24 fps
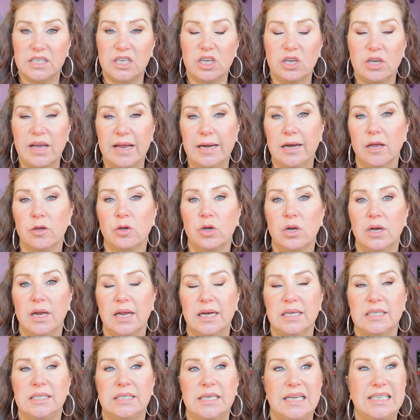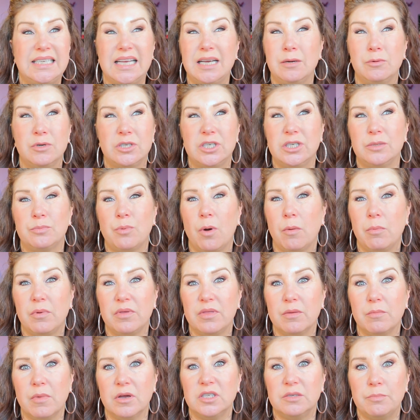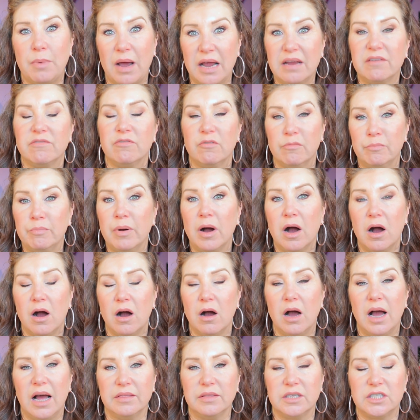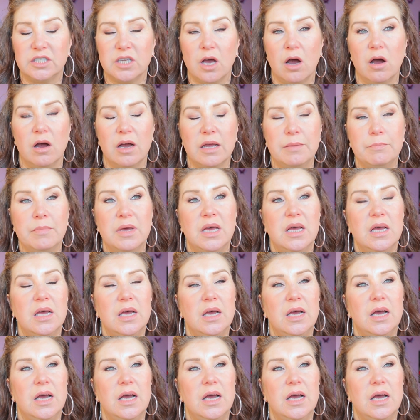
So you get local anaesthetic, which is probably the most painful part at the time.